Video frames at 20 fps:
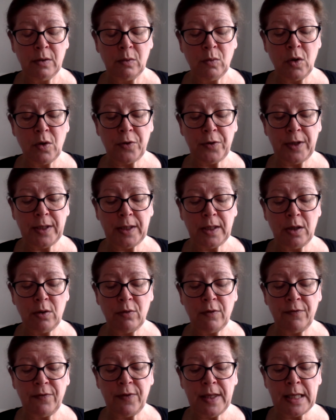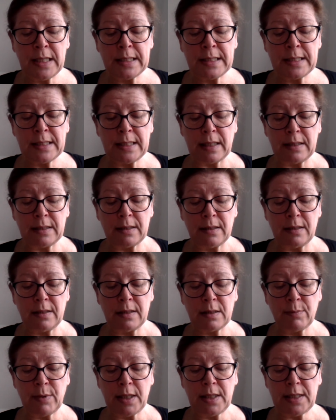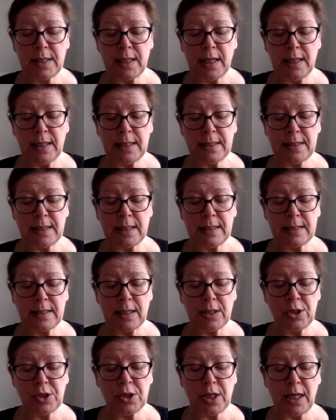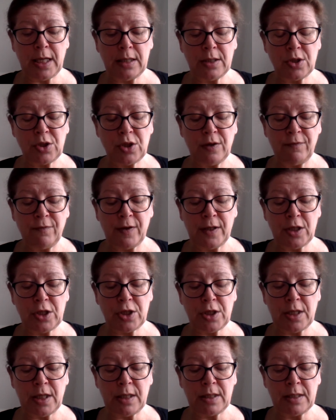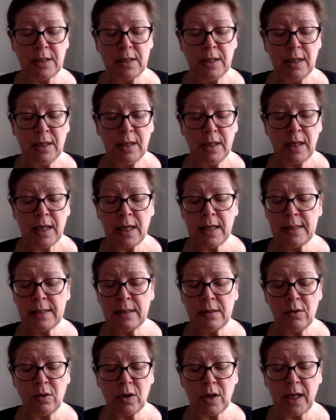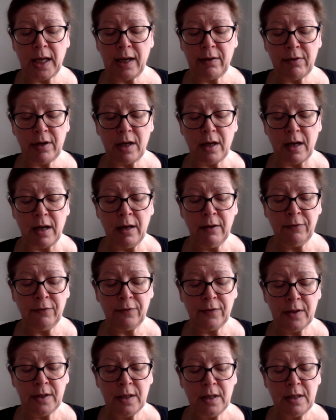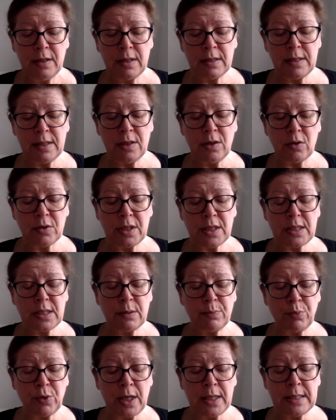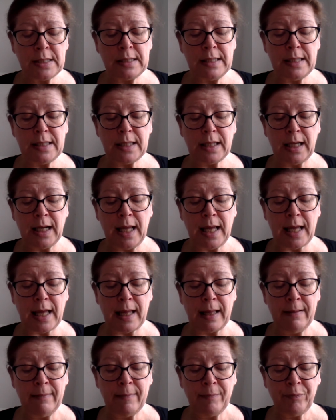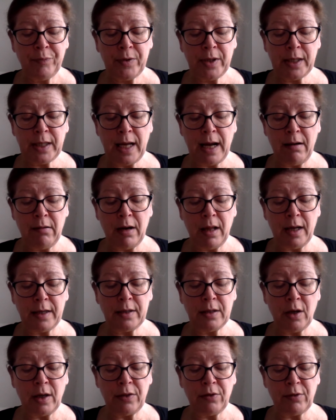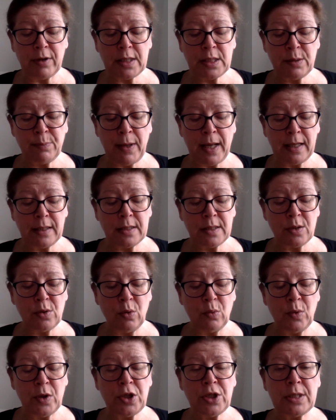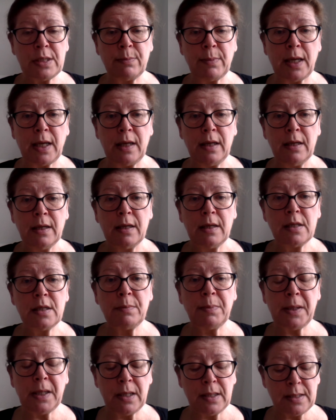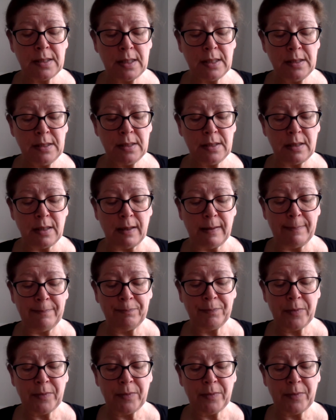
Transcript: What think you of this sentence, my dear Lizzie? Said Jane as she finished it. Is it not clear enough? Does it not expressly declare that Caroline neither expects nor wishes me to be her sister,